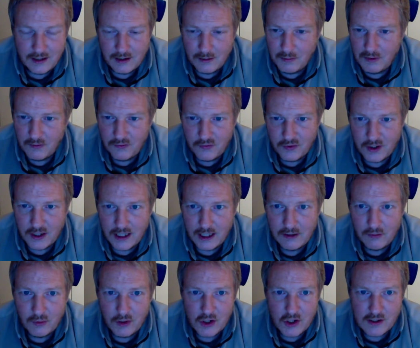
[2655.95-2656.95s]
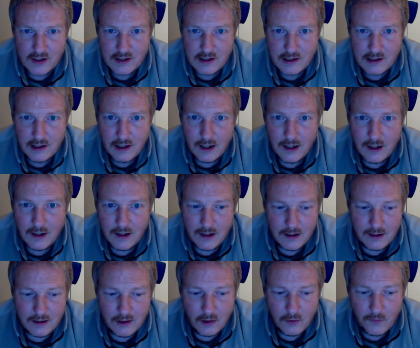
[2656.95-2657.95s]
I mean, for that we just
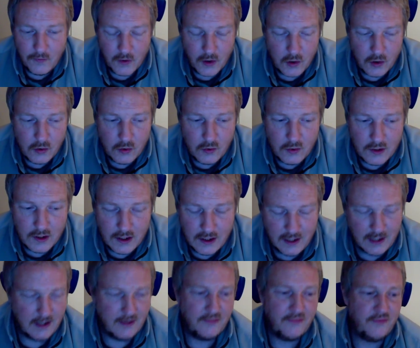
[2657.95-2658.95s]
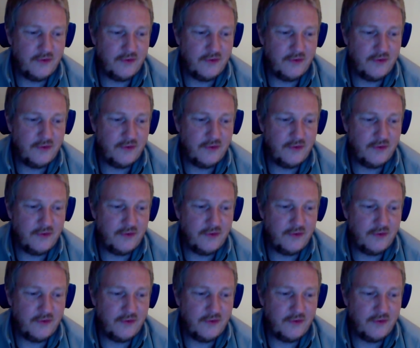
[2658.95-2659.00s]
don't know enough.